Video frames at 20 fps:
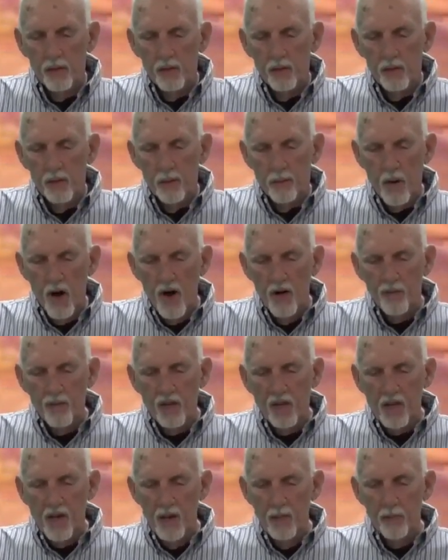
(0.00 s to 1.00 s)
The
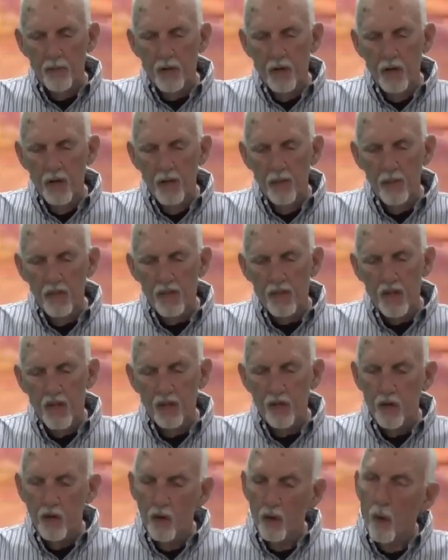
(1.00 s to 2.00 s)
prophet come to him and
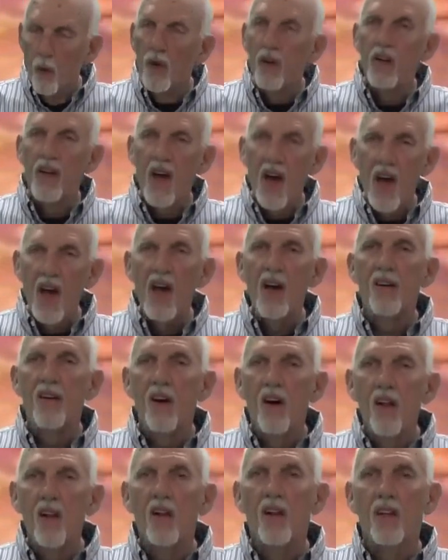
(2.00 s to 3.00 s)
said, you're going to die and
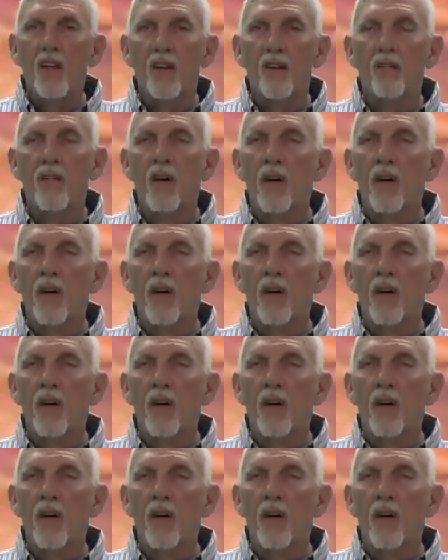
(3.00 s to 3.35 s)
not live.